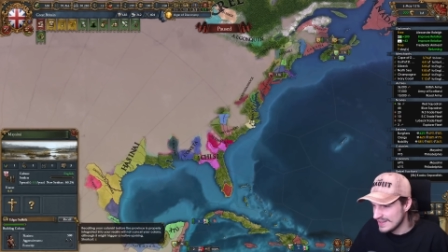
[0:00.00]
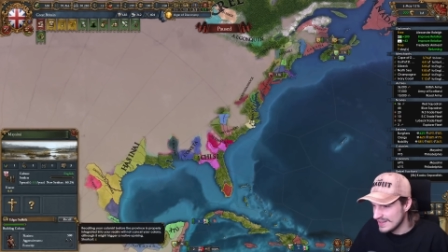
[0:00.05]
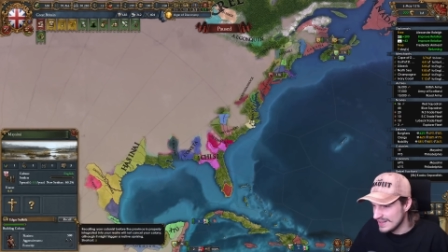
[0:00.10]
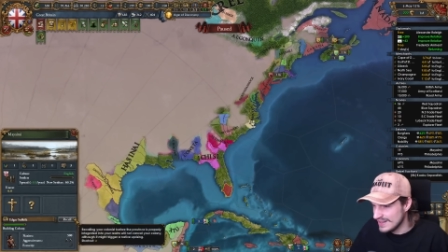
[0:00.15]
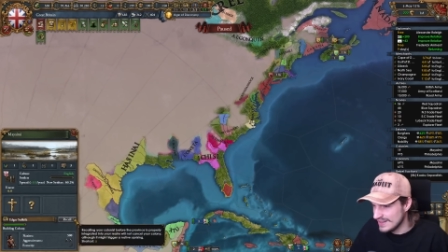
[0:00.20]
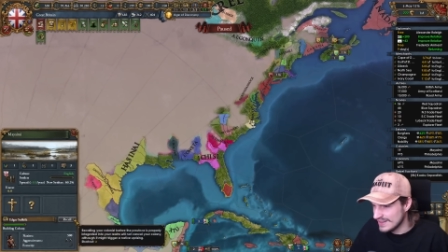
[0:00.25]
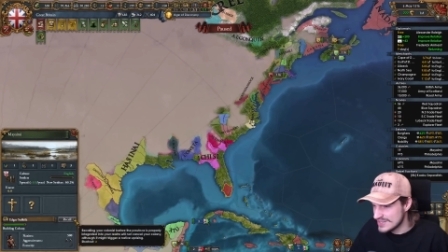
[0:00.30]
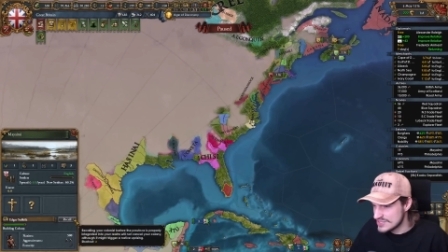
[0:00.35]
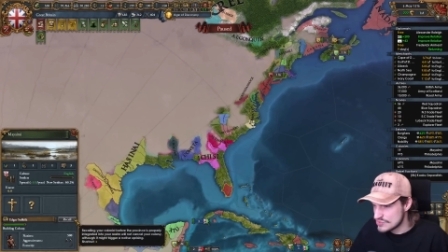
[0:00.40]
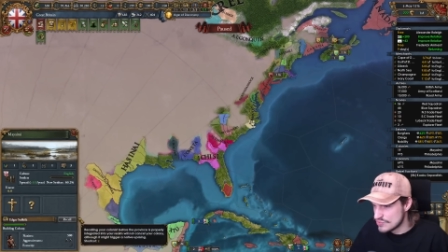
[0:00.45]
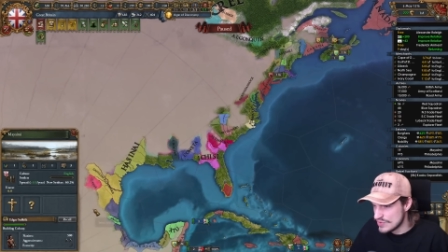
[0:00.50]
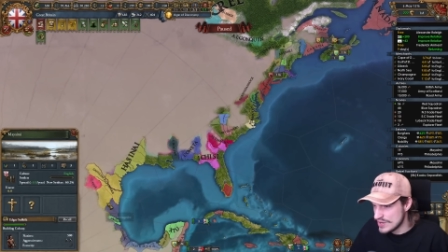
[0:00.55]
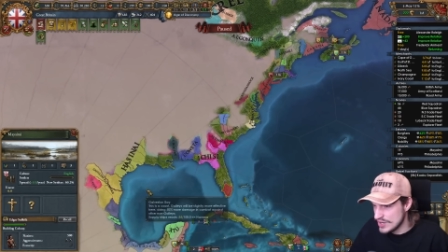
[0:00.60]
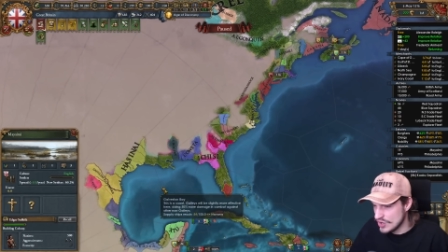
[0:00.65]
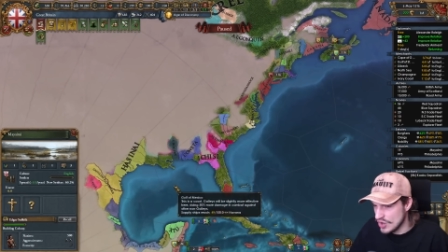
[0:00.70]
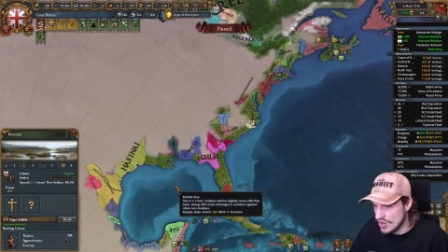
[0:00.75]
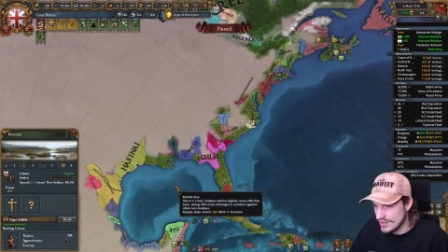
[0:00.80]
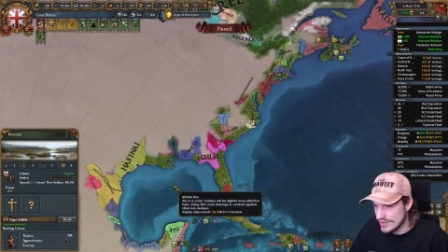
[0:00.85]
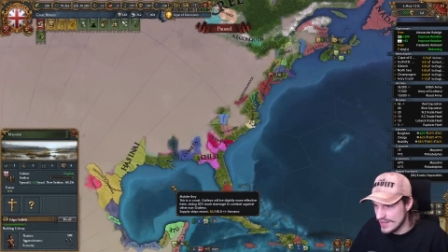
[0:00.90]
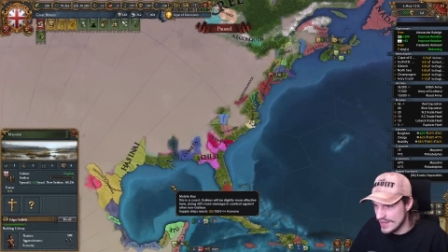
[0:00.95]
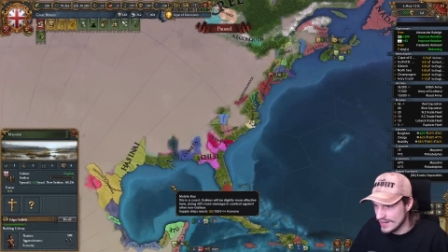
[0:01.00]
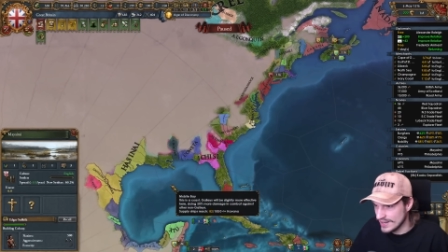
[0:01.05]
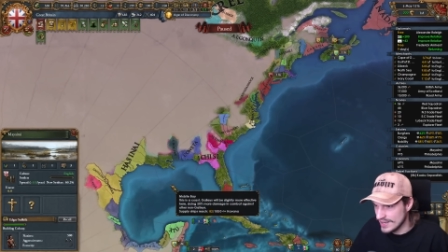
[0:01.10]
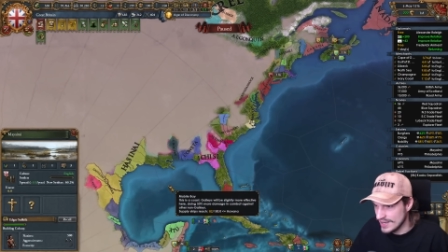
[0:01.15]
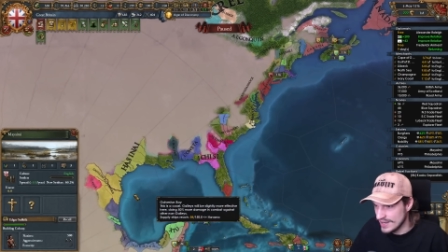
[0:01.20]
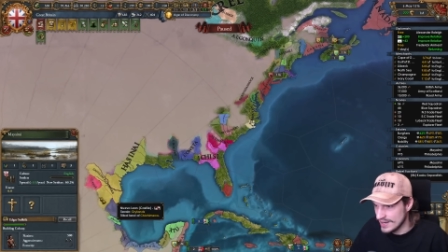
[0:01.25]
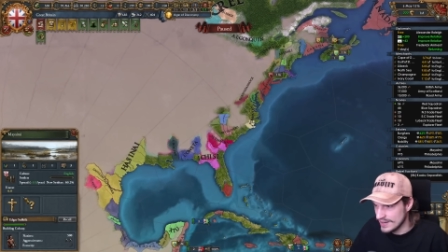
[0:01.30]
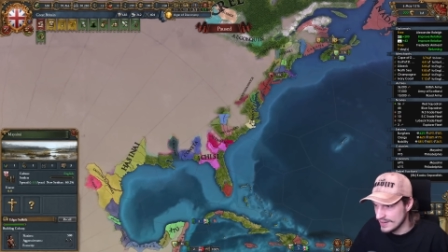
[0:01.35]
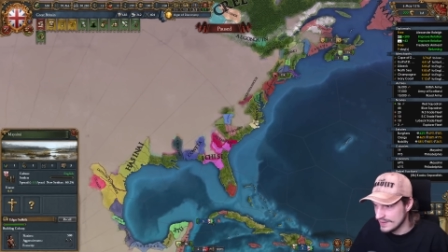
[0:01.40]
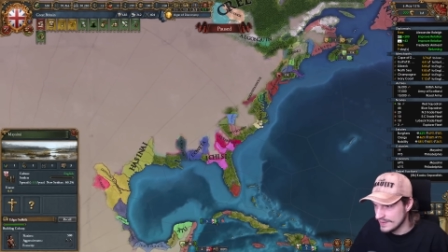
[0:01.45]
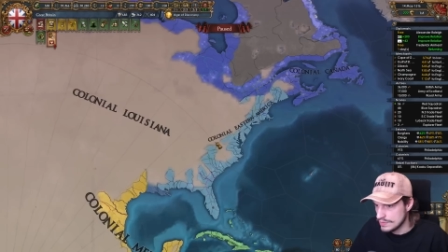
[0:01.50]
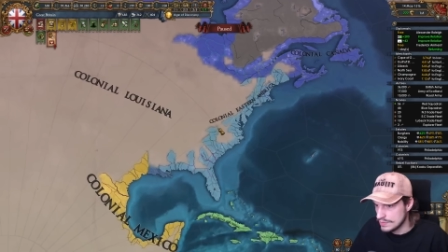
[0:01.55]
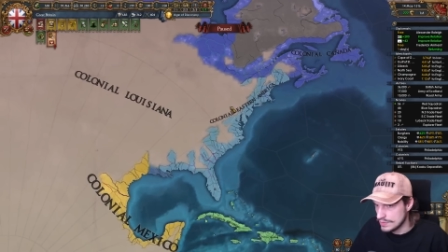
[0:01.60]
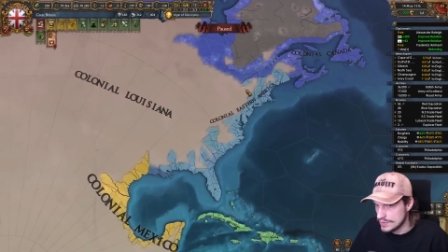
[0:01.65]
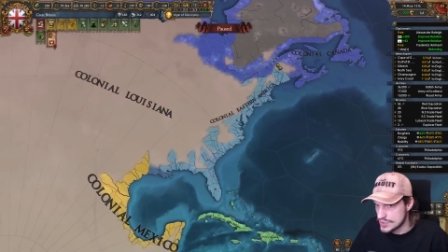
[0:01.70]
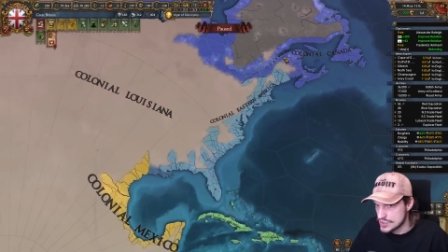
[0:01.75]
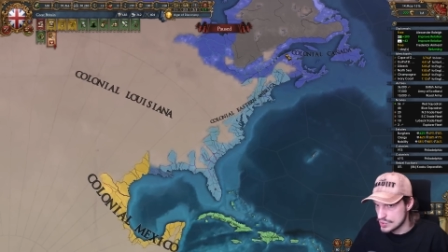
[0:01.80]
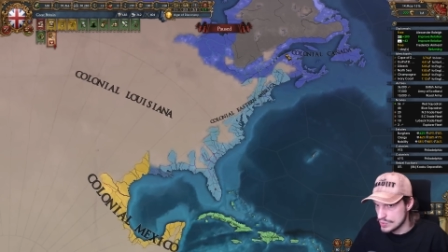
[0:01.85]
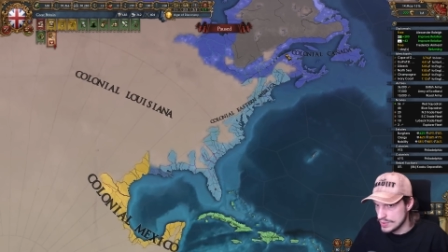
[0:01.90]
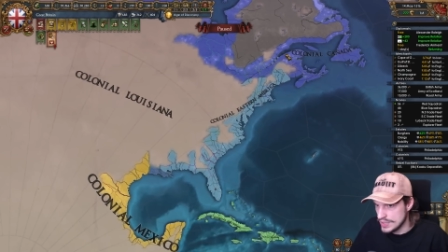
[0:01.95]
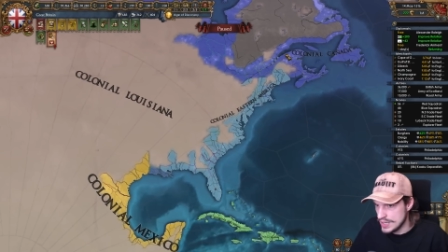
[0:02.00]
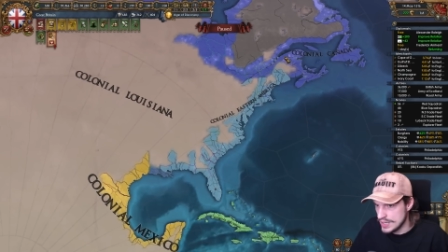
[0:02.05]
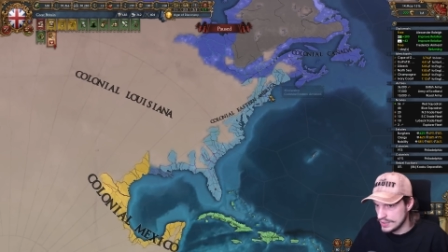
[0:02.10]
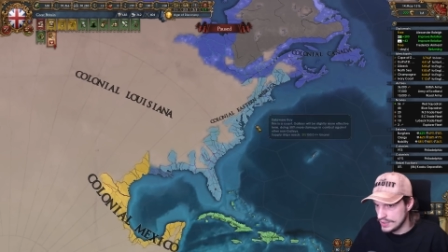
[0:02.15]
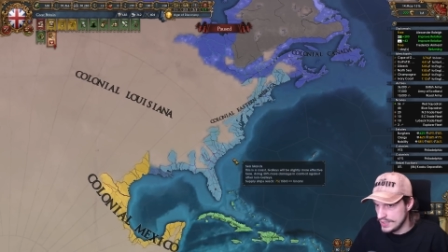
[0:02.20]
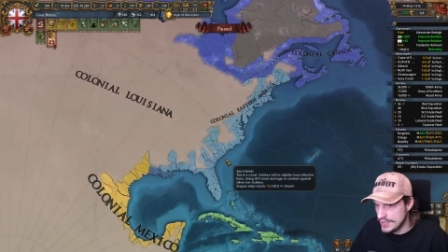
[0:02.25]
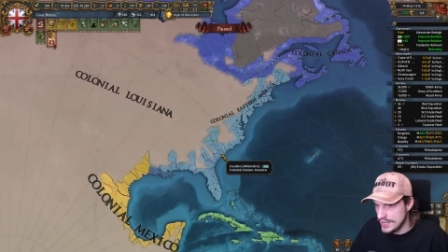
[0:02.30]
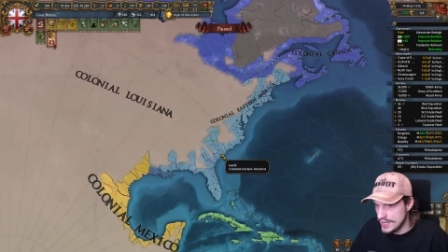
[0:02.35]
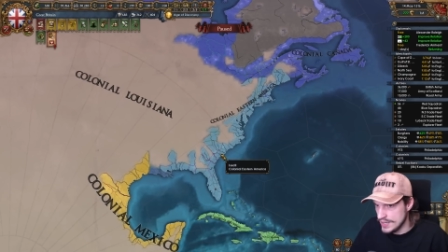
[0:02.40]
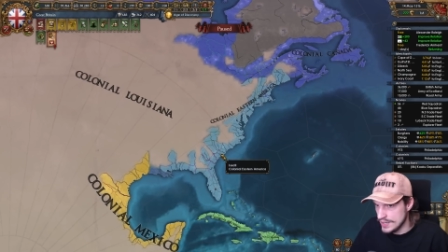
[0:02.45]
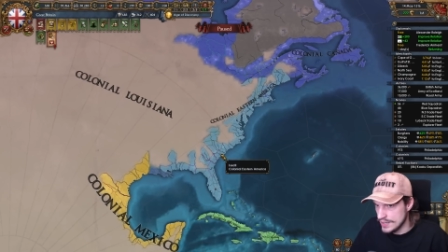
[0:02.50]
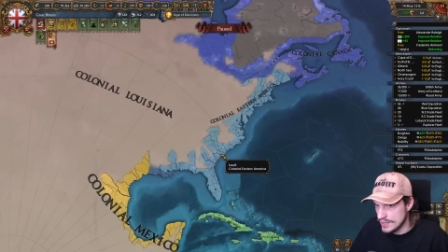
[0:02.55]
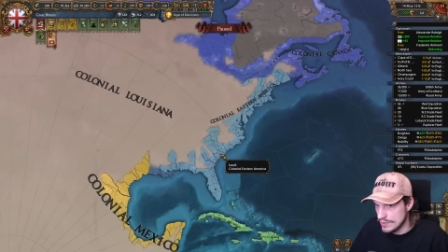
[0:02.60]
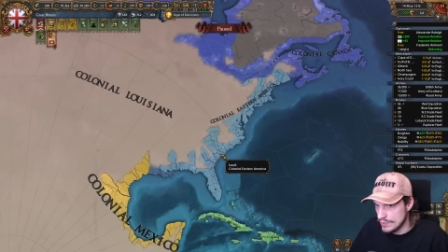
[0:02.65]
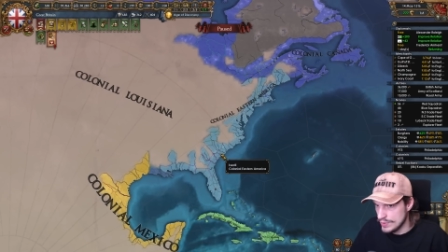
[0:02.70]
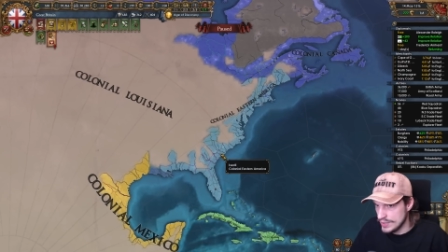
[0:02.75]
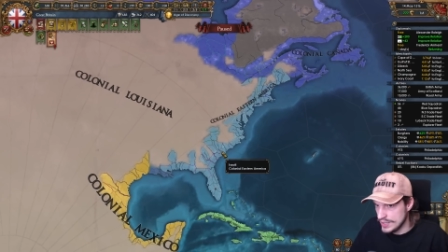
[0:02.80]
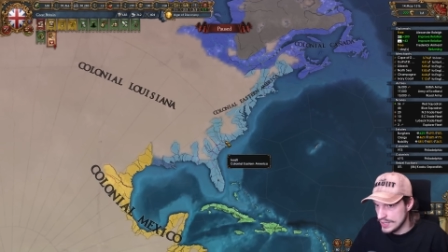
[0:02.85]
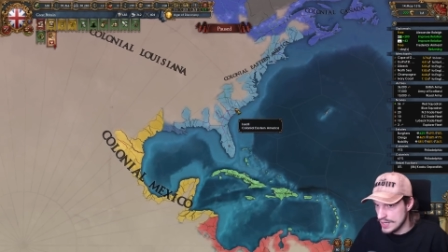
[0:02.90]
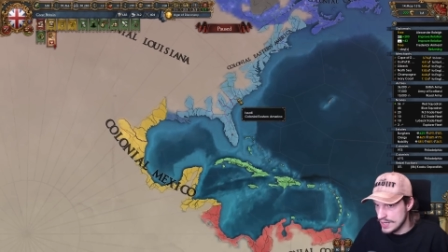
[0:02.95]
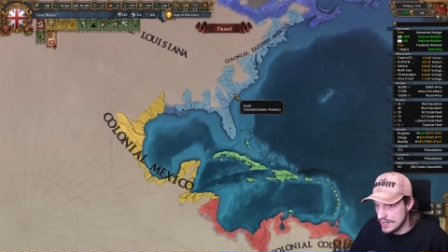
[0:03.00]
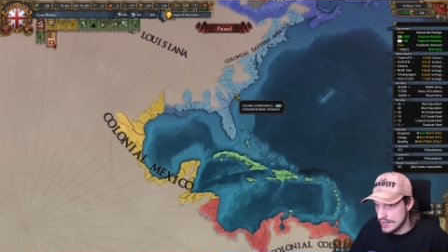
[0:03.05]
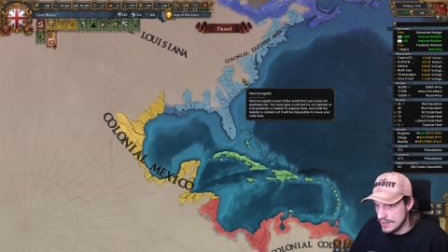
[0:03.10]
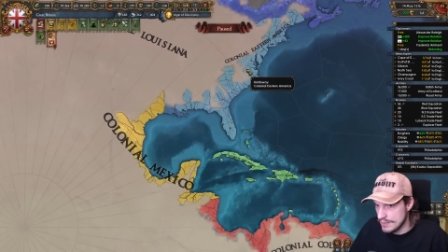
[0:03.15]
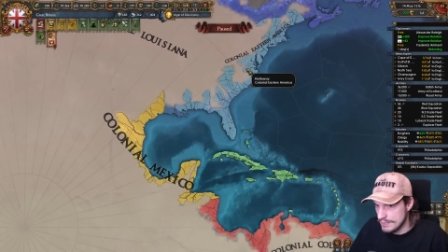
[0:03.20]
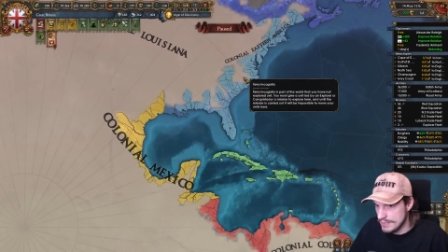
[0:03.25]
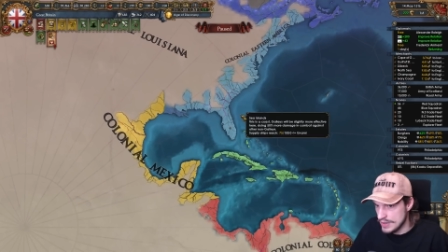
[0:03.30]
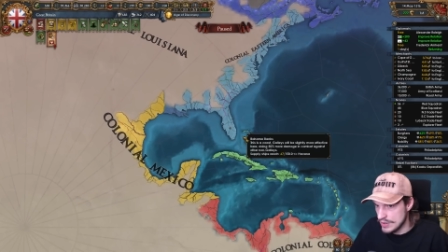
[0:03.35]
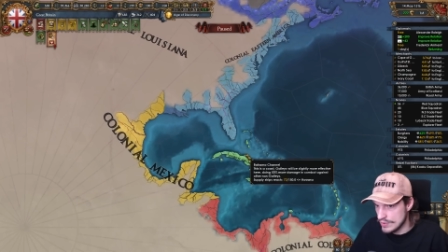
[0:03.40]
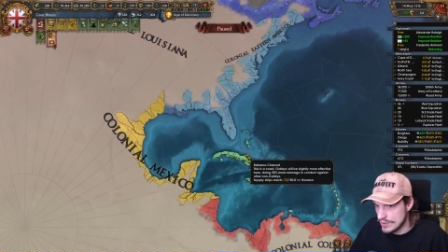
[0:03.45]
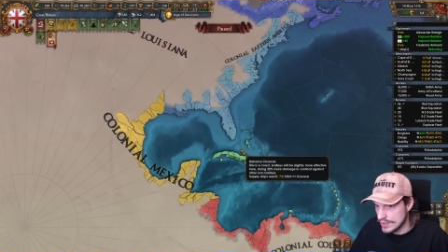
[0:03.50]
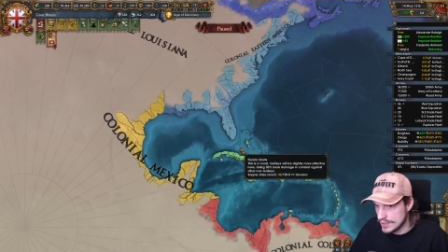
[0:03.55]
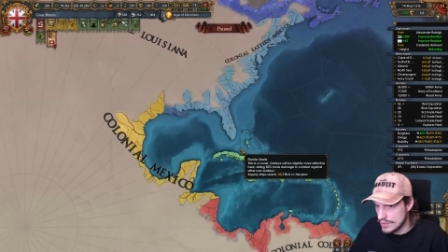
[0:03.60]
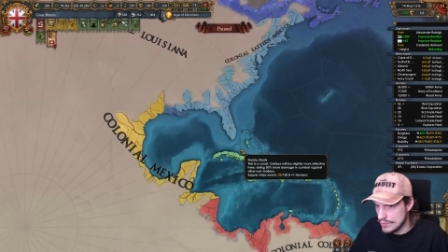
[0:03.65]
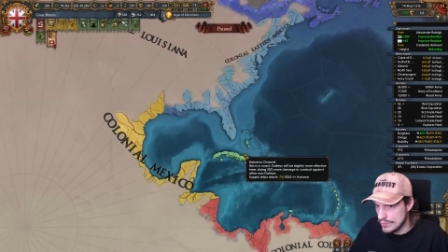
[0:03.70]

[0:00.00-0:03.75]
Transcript: Let's recall that guy. Okay, so we got Canada, we got America,